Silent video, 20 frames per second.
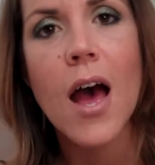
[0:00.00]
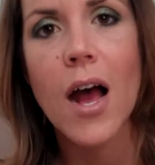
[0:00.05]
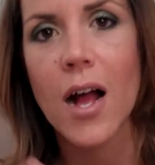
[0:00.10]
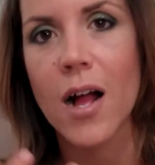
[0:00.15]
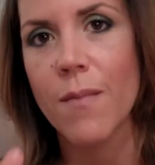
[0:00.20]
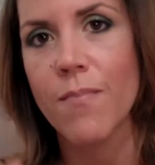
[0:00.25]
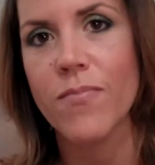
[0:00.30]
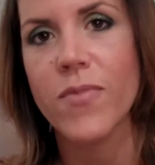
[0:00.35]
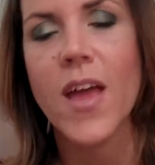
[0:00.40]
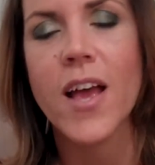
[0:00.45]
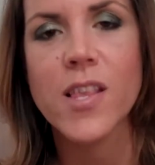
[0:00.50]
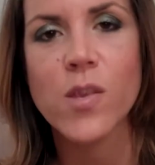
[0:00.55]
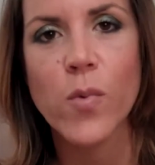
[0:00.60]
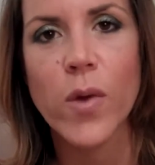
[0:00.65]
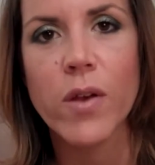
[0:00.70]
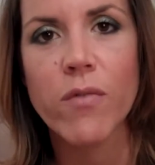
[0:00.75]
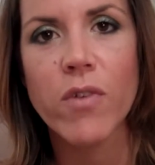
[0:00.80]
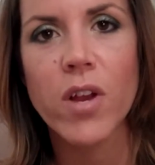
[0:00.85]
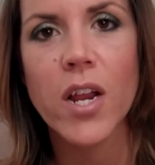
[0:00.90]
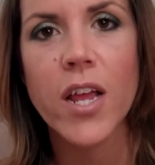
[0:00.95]
um, that's
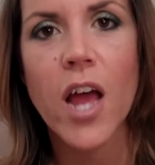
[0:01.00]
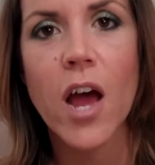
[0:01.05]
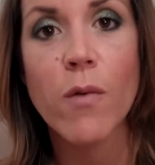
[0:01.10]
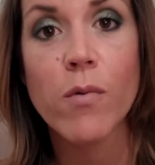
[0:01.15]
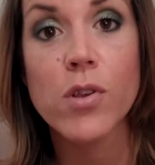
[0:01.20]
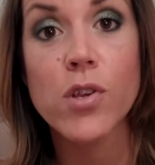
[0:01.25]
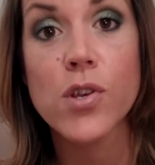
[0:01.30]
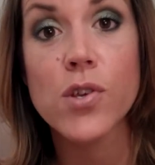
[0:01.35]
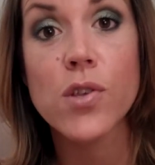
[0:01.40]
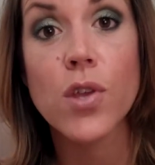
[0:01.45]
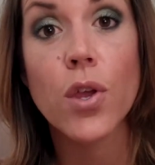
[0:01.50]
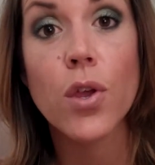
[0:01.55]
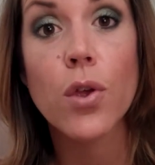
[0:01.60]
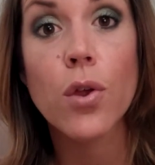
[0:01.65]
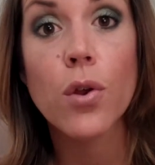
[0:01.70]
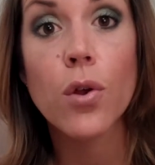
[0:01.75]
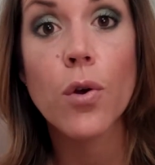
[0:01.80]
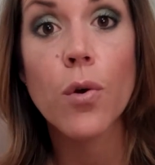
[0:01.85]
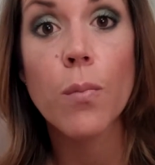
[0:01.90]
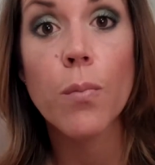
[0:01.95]
when really I would use a
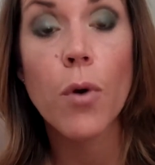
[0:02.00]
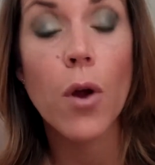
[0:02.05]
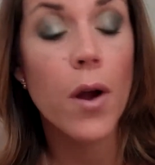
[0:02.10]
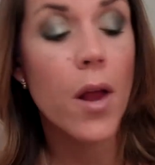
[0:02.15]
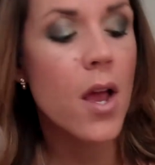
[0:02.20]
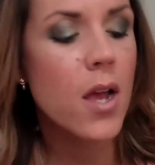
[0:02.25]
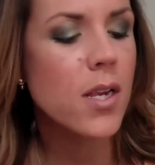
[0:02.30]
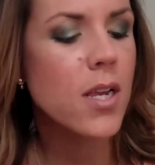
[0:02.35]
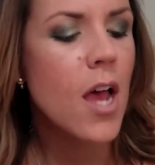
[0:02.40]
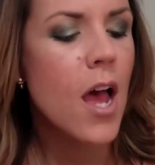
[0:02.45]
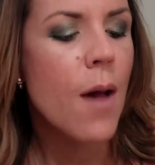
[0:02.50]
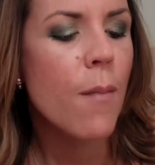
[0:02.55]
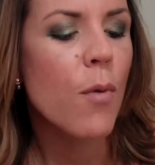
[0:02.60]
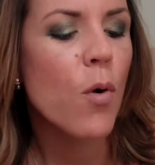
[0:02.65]
cuticle product.